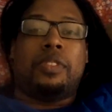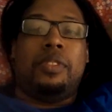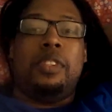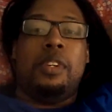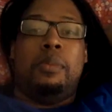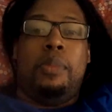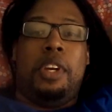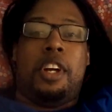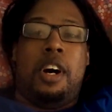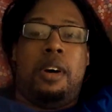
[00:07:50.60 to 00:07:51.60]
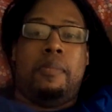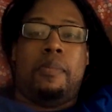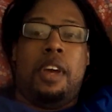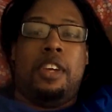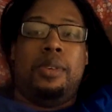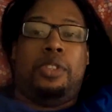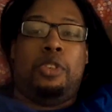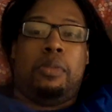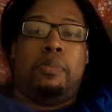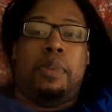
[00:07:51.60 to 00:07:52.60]
become a YouTuber
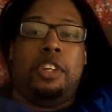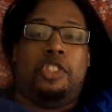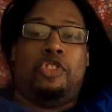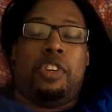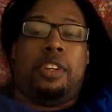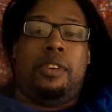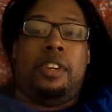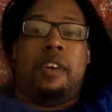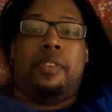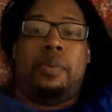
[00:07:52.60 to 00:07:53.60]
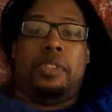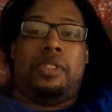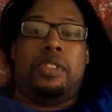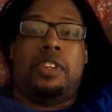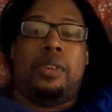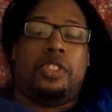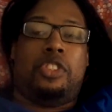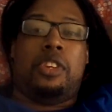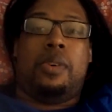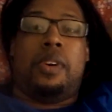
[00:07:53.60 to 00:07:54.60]
based strictly on Neverwinter, just throw
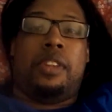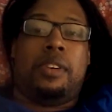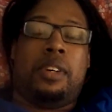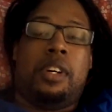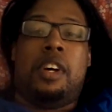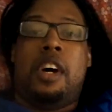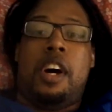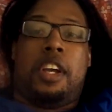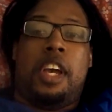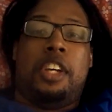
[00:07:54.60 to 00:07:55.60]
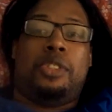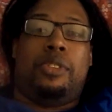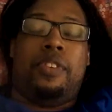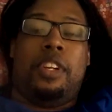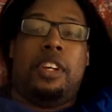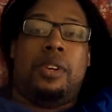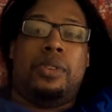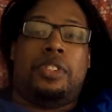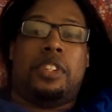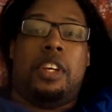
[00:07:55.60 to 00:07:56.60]
other occasional videos
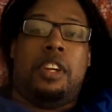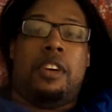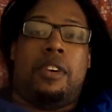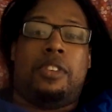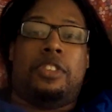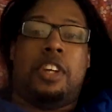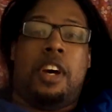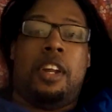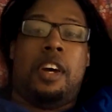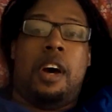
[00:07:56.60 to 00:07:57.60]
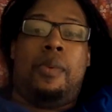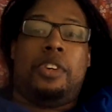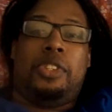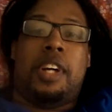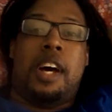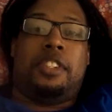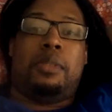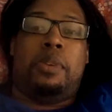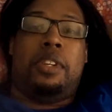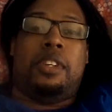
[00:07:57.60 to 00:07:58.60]
in there on the side, I want you guys' opinion.
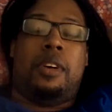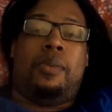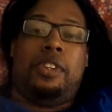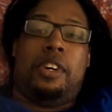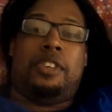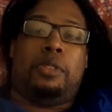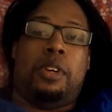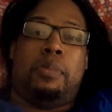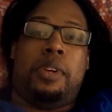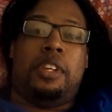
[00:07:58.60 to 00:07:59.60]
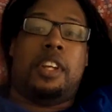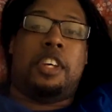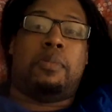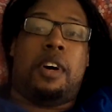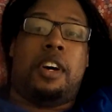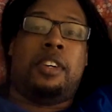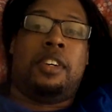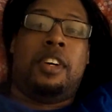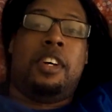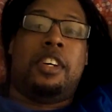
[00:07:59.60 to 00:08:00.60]
I want y'all's opinion as my
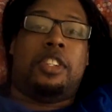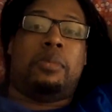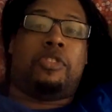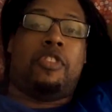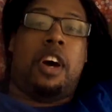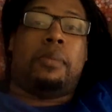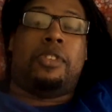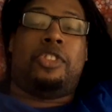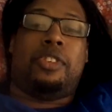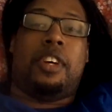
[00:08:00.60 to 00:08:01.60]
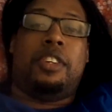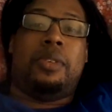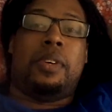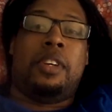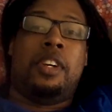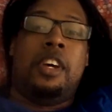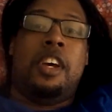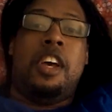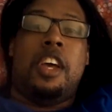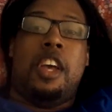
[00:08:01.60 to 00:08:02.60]
subscribers. Should I do it?
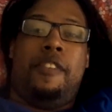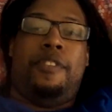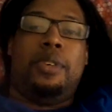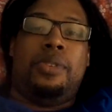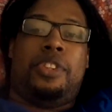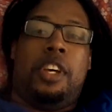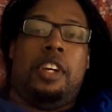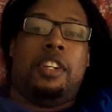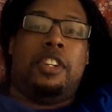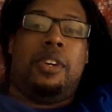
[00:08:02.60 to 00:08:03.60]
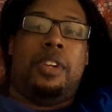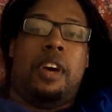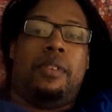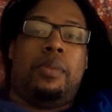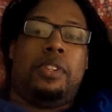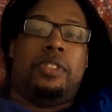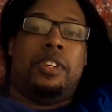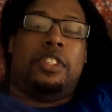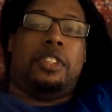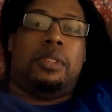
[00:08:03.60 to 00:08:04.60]
If you think, Neverwinter is the